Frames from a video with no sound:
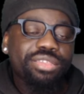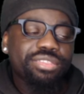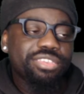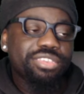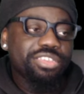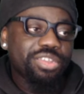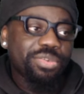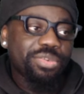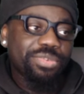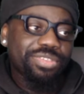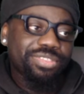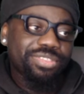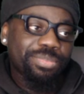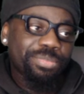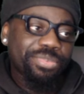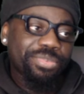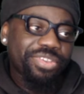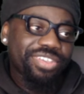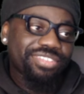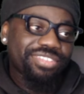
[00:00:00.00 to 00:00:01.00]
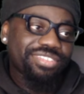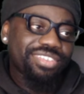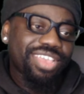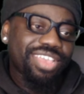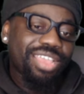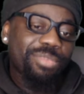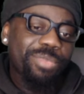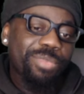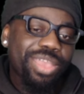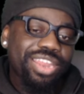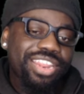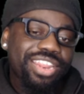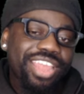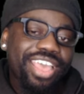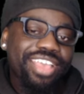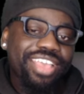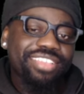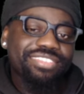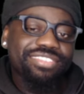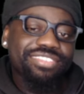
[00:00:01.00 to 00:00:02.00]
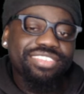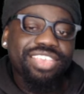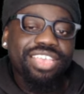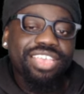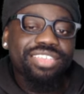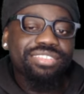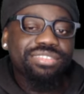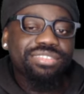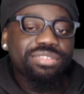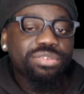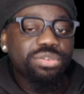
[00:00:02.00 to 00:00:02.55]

you know what? Something crazy. I read it as "Guess